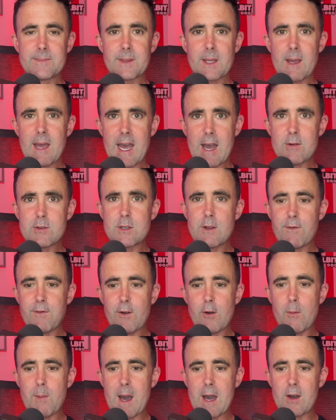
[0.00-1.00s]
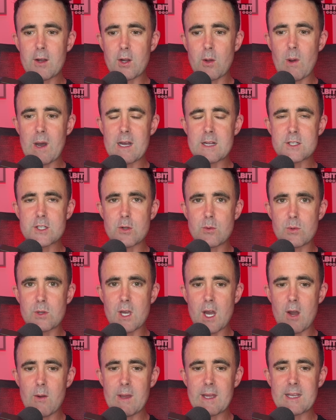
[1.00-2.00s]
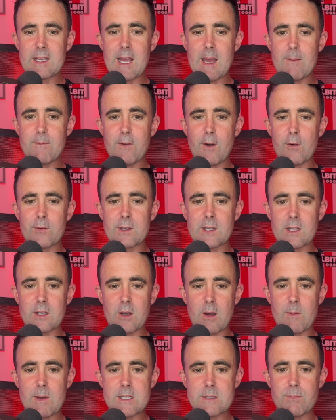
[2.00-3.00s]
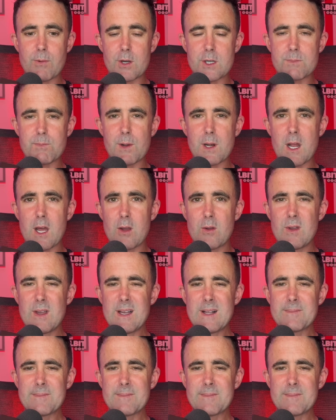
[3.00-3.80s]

How do you feel about Onuachu going? Get involved in the comments box below.